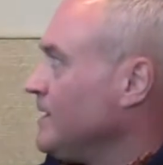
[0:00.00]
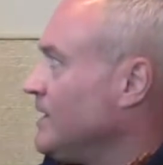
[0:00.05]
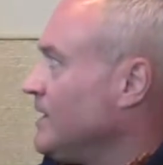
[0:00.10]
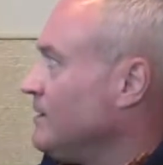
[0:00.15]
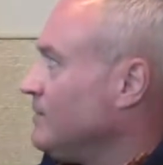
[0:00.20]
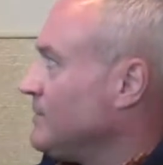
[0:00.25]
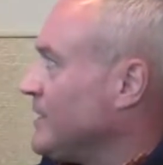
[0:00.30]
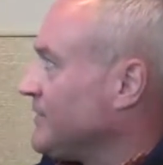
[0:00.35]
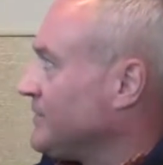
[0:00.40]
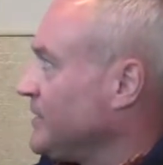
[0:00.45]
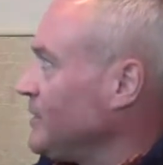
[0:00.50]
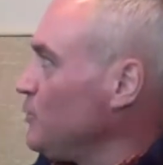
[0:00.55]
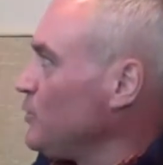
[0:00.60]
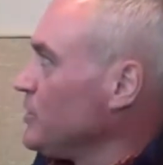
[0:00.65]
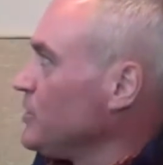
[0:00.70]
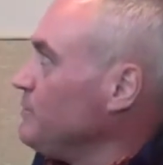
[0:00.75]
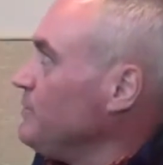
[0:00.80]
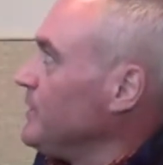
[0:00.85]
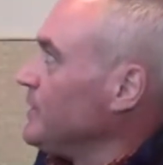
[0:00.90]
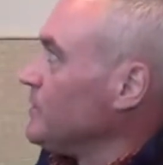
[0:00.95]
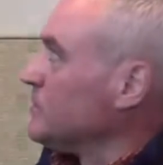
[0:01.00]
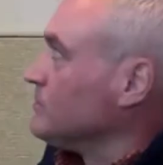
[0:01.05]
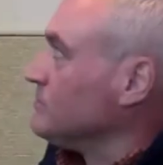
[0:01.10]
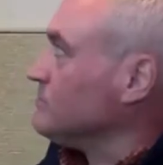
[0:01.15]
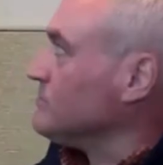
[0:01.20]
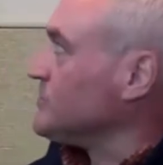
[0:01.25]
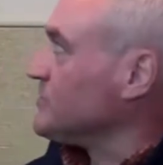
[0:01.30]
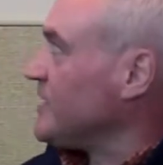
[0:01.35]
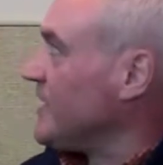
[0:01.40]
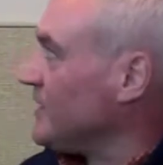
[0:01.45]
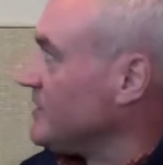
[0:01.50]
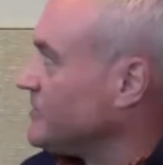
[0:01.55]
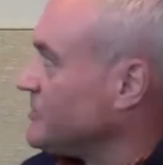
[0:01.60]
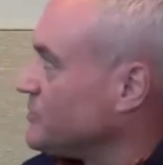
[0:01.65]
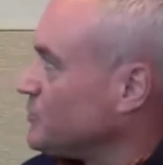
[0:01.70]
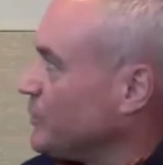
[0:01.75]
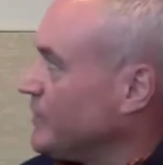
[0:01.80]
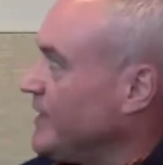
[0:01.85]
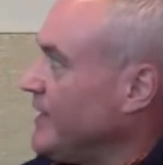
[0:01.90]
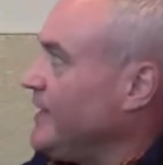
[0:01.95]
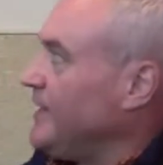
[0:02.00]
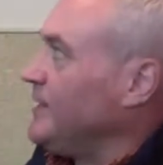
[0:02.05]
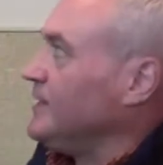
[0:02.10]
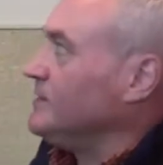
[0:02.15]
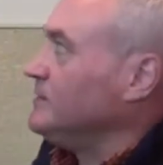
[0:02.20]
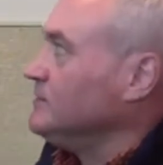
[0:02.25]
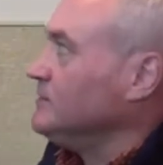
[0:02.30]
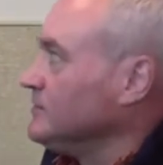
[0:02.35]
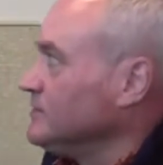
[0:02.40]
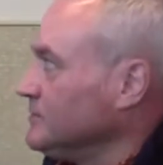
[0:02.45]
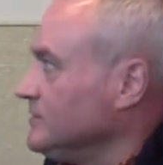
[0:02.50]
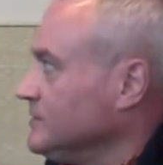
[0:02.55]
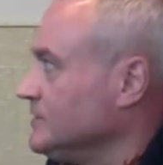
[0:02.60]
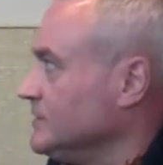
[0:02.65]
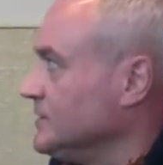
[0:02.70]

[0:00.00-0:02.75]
I think one of the bigger challenges we had,